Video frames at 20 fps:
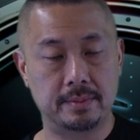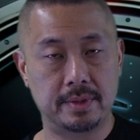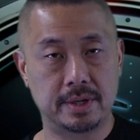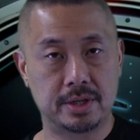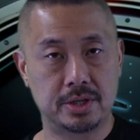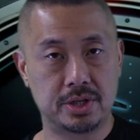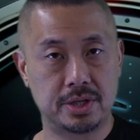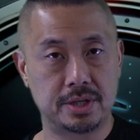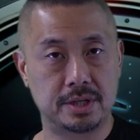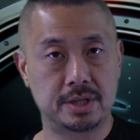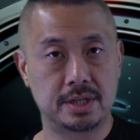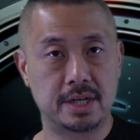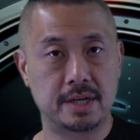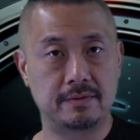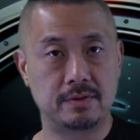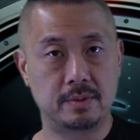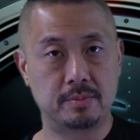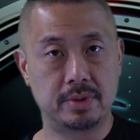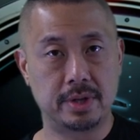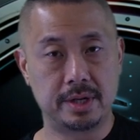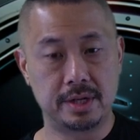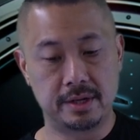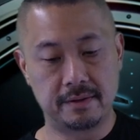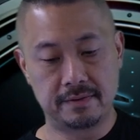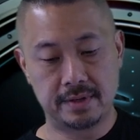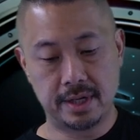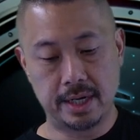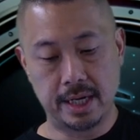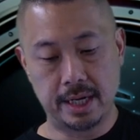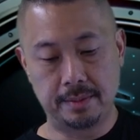it should give you plenty of
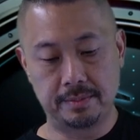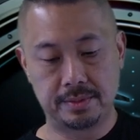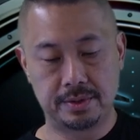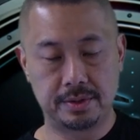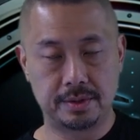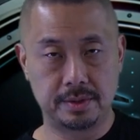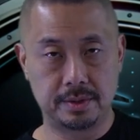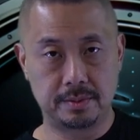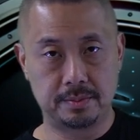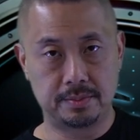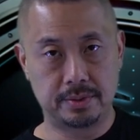time to